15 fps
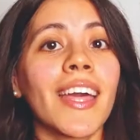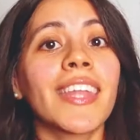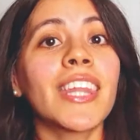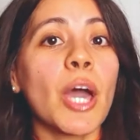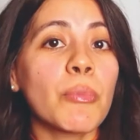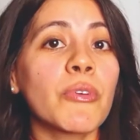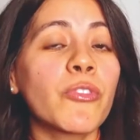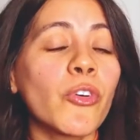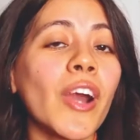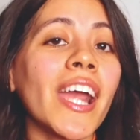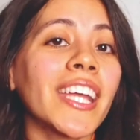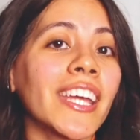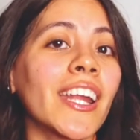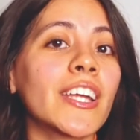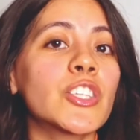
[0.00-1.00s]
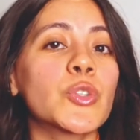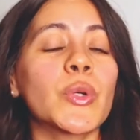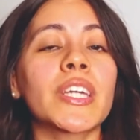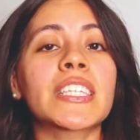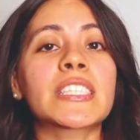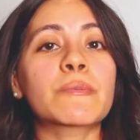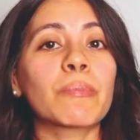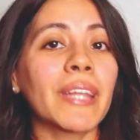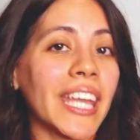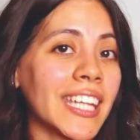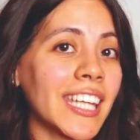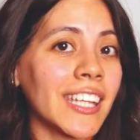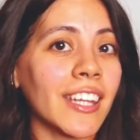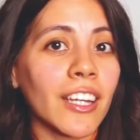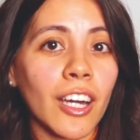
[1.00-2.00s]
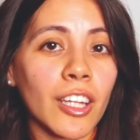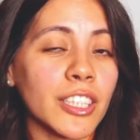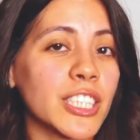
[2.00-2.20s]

Now before I get on to explaining the color